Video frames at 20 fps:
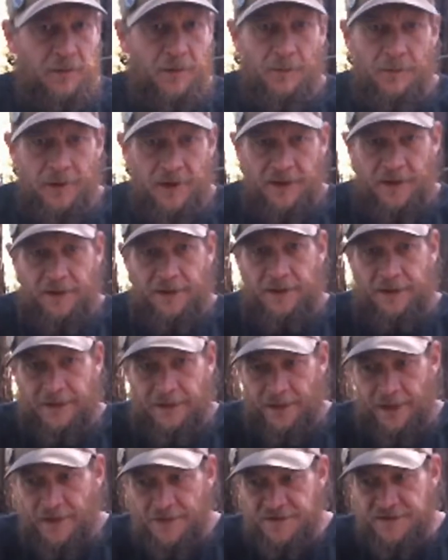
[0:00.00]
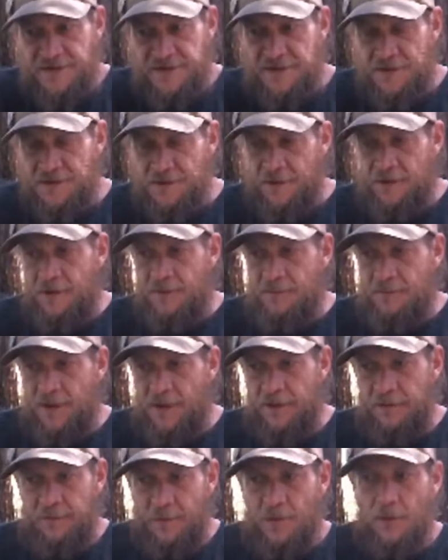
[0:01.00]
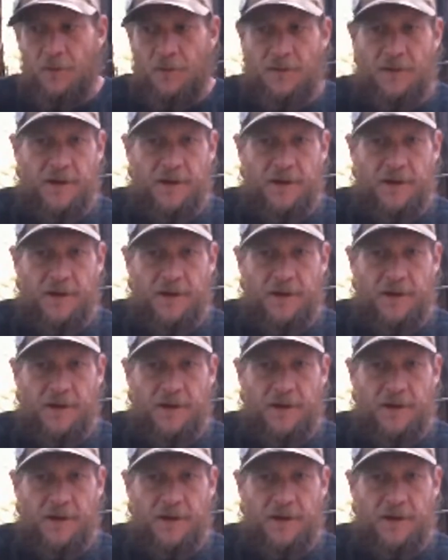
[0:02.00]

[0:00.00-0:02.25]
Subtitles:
Nobody gets my vote.